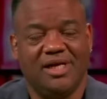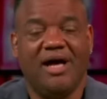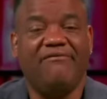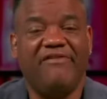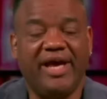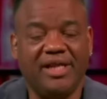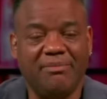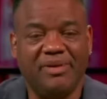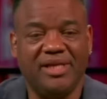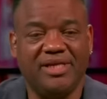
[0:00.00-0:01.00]

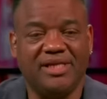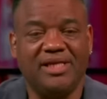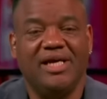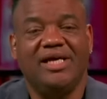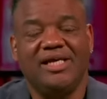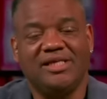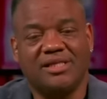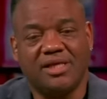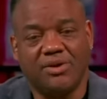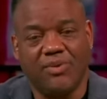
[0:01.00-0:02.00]
Availability is
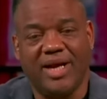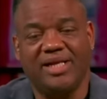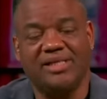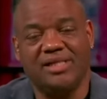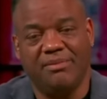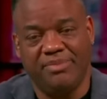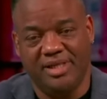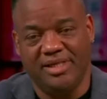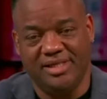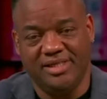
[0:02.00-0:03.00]
the greatest
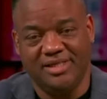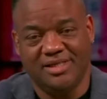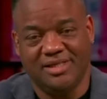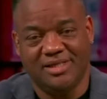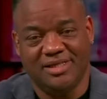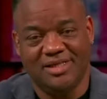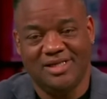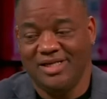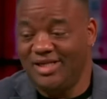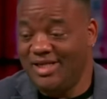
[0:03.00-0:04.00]
ability.
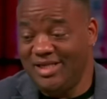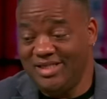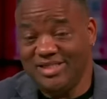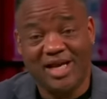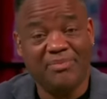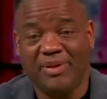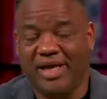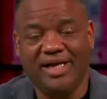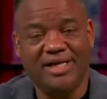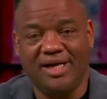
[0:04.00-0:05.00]
She ain't
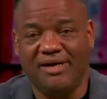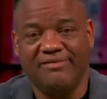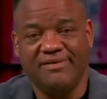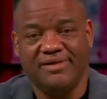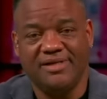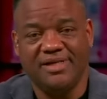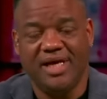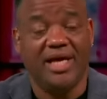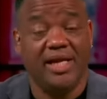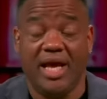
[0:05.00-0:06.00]
play enough.
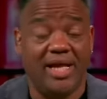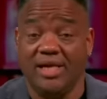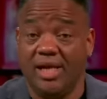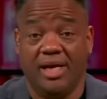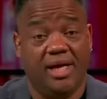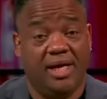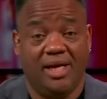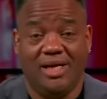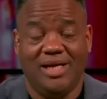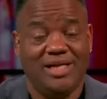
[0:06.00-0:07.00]
And
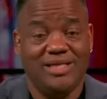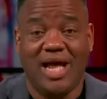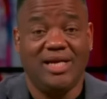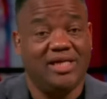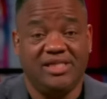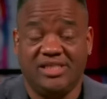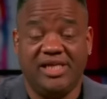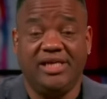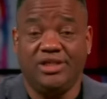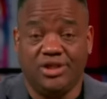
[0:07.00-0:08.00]
not
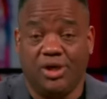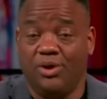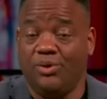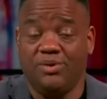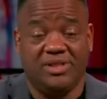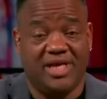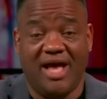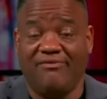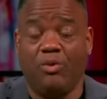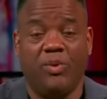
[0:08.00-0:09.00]
she chose to
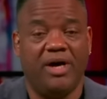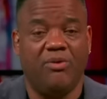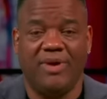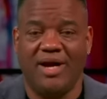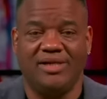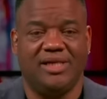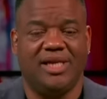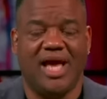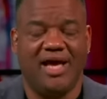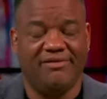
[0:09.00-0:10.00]
have a well-rounded
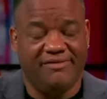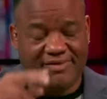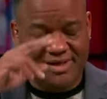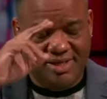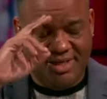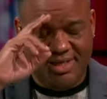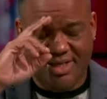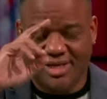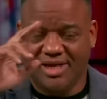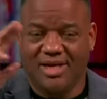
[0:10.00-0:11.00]
life.
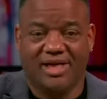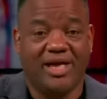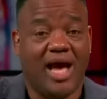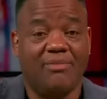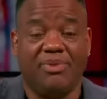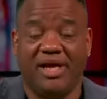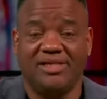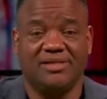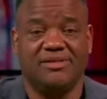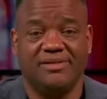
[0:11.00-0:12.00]
God
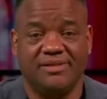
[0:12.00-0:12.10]
bless her.